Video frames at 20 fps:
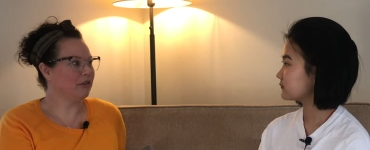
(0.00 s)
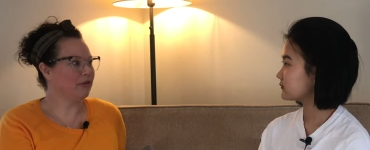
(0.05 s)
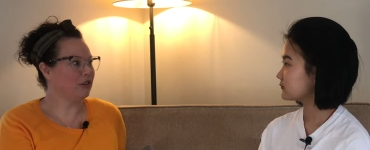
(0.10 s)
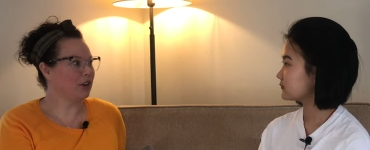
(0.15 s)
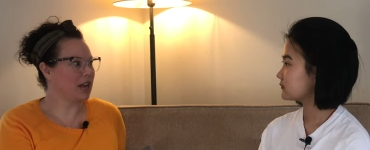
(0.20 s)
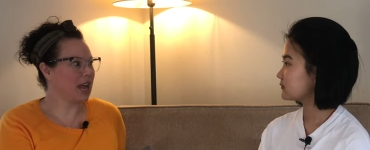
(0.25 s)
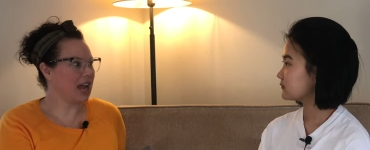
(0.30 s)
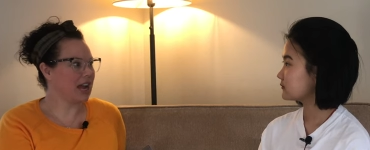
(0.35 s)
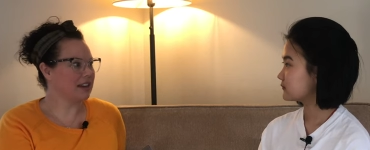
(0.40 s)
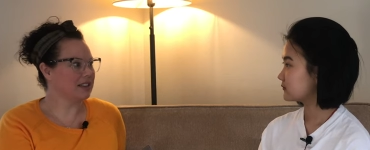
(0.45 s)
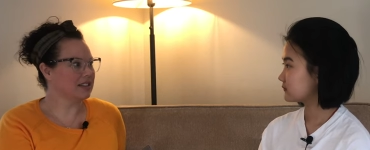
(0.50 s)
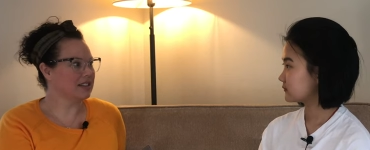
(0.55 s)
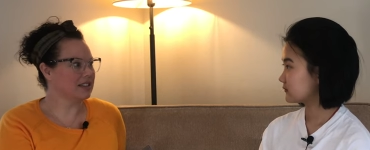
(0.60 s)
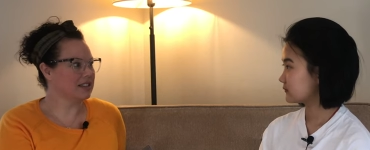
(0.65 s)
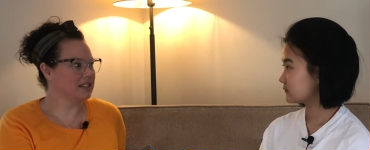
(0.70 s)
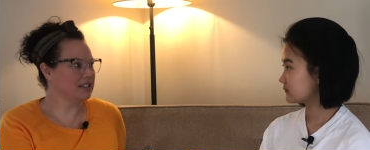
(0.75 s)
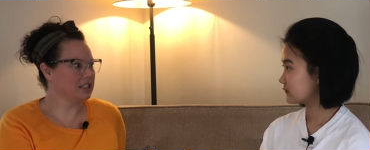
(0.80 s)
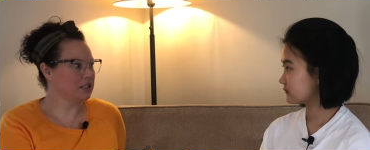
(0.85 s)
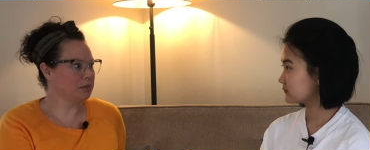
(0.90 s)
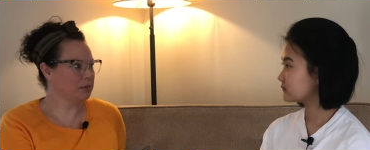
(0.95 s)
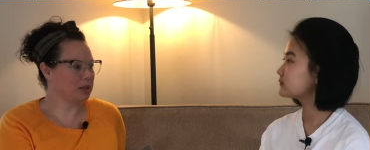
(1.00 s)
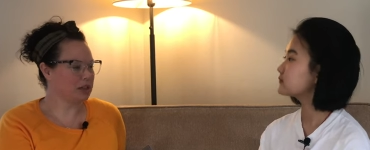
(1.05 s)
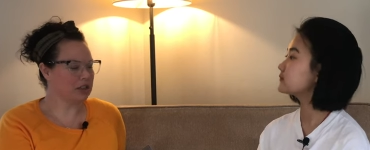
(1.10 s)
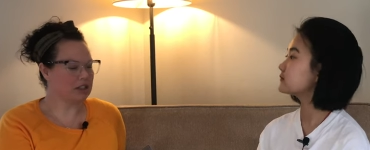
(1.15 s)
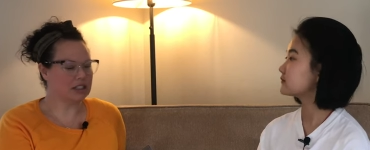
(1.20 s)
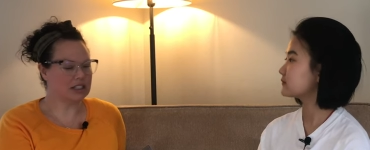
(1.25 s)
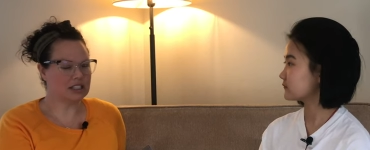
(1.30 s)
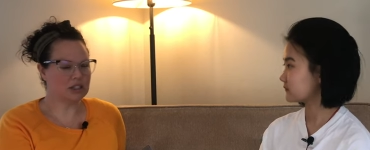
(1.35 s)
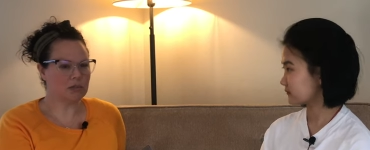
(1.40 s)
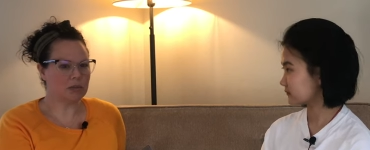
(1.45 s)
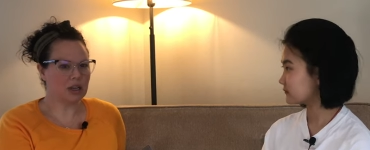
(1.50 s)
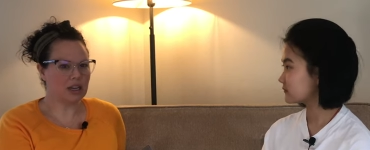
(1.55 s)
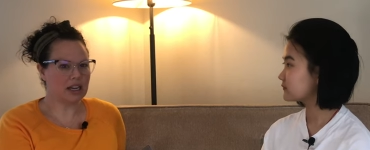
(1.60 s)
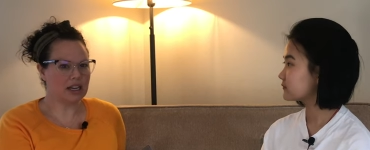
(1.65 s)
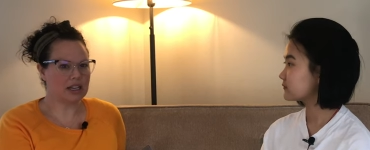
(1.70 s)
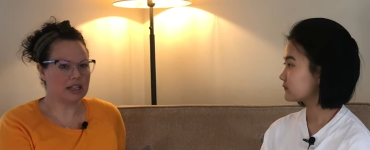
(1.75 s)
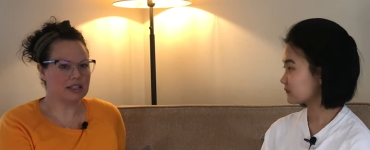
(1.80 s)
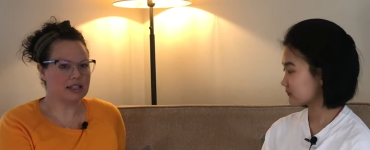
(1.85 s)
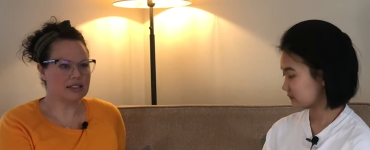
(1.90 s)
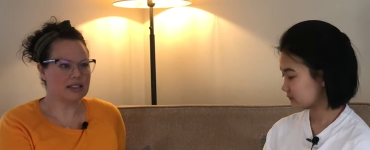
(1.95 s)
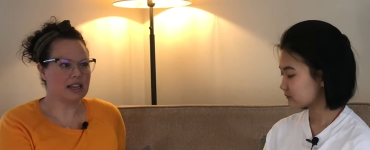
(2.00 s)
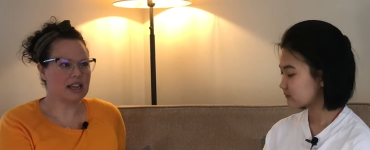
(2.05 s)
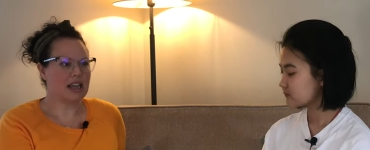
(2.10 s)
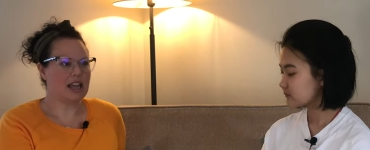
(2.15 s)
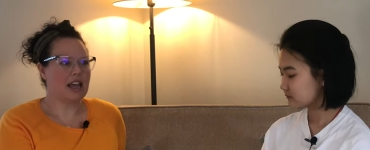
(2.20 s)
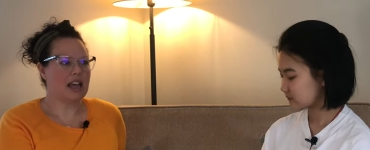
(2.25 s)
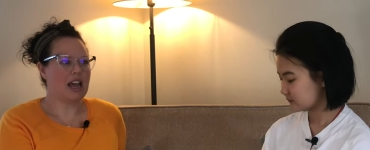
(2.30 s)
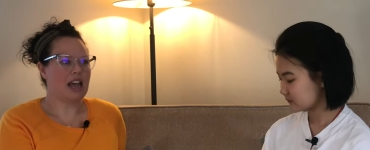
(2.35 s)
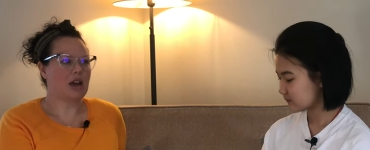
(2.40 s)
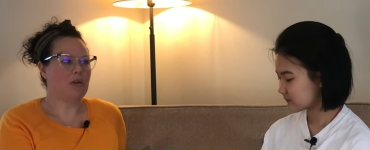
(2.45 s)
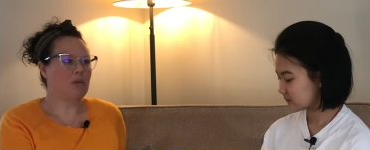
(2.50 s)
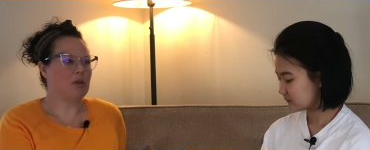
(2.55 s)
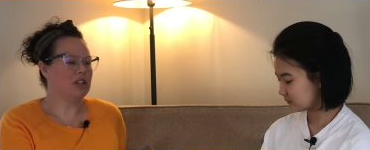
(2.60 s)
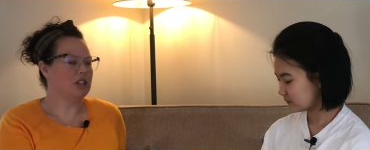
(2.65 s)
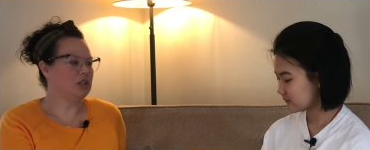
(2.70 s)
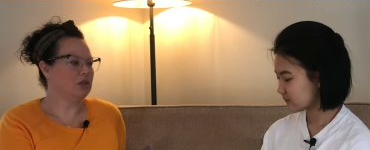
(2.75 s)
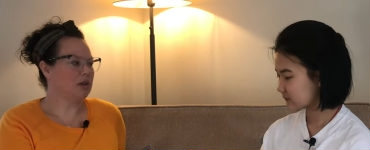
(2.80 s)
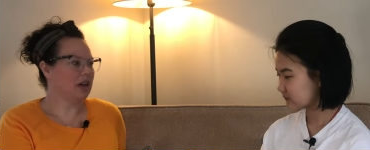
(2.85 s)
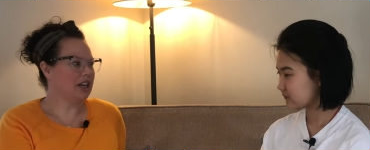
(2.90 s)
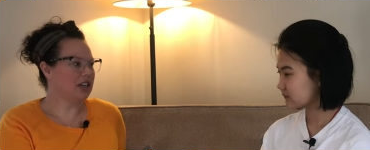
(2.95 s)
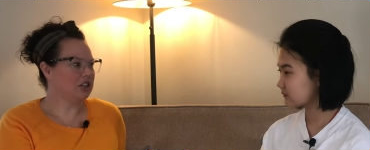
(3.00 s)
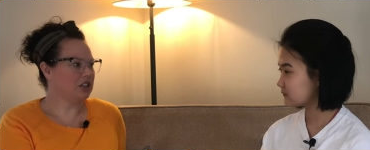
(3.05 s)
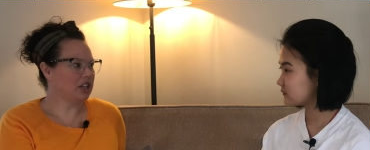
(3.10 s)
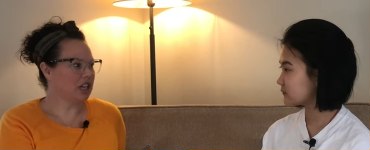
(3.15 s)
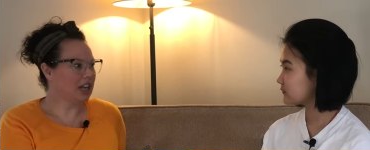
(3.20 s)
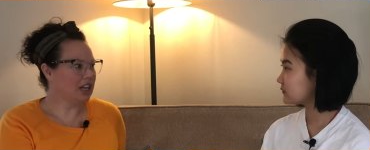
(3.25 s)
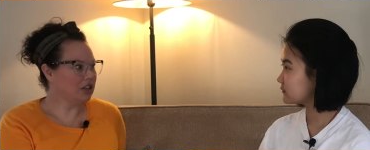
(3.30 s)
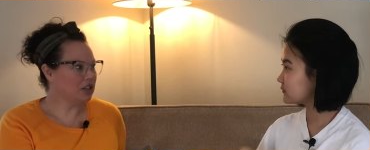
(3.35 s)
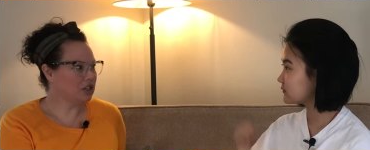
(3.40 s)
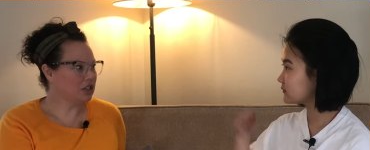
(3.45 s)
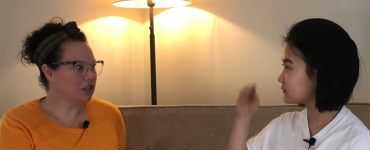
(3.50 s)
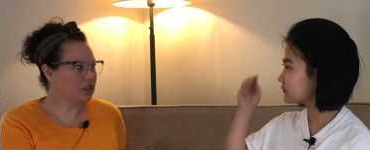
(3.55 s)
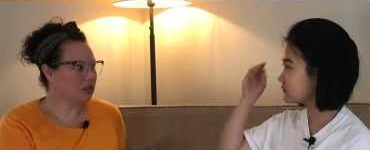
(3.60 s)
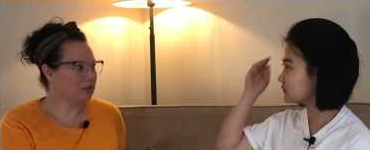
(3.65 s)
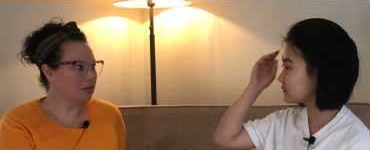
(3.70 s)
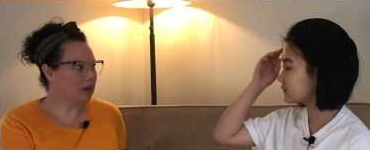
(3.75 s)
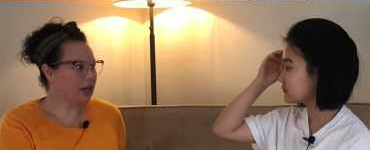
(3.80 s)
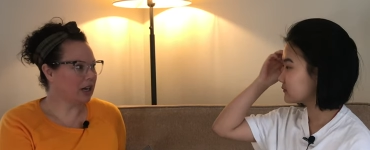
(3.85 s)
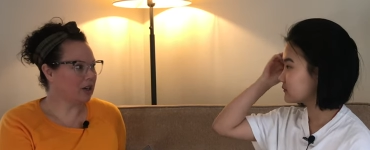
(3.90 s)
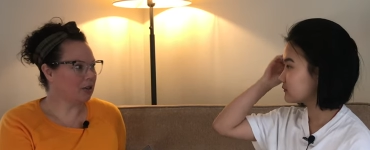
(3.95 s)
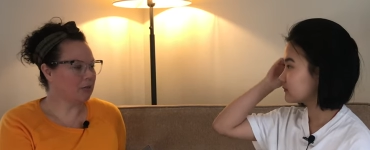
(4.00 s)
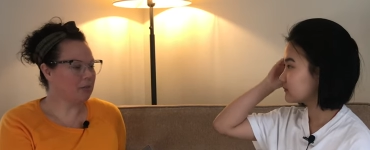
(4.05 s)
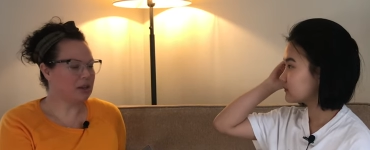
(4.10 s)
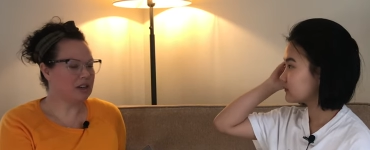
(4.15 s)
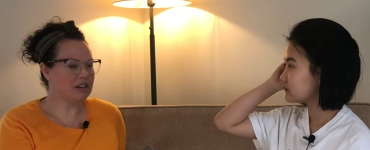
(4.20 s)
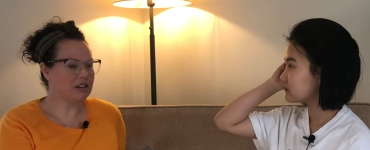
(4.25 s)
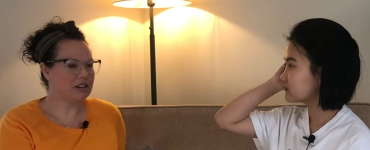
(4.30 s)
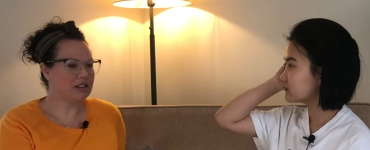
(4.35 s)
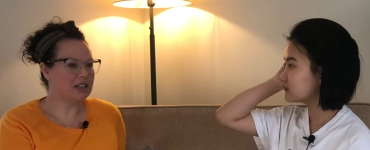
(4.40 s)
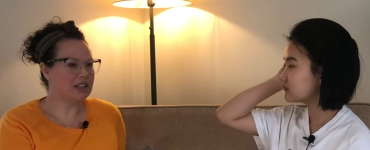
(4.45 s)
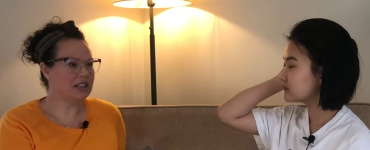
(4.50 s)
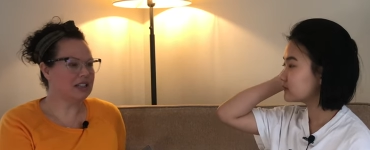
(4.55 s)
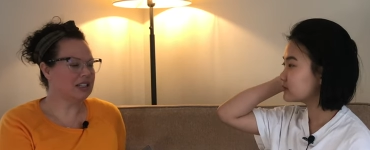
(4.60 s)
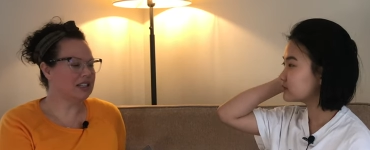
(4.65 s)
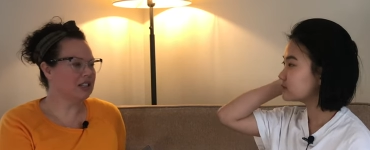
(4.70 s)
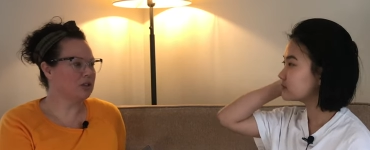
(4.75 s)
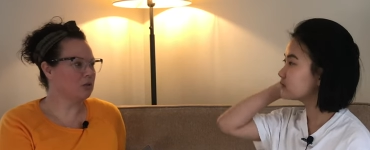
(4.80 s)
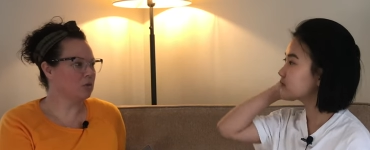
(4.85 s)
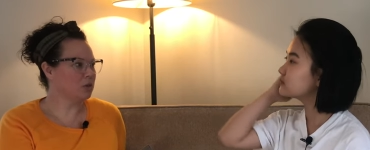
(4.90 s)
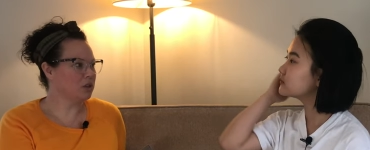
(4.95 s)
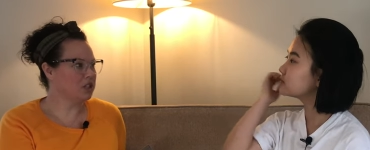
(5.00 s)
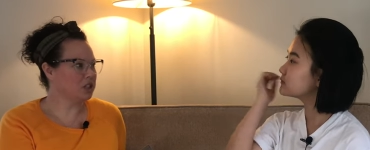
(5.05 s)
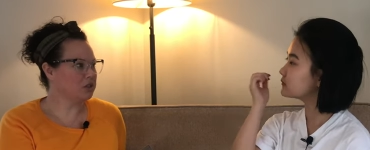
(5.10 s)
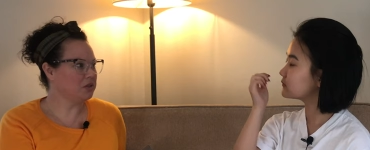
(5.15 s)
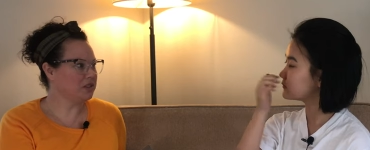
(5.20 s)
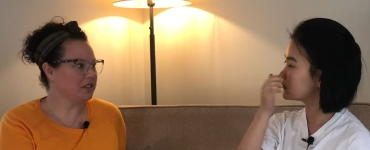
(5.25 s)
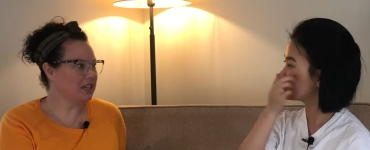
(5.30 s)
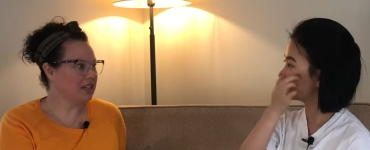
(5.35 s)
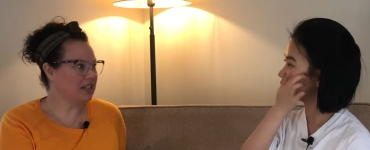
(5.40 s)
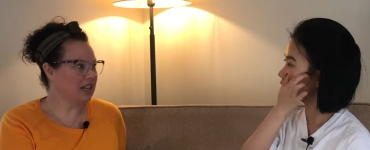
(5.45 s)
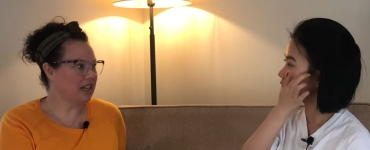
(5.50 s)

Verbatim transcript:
Speaker 1: free access to period supplies. And we do education around periods and reducing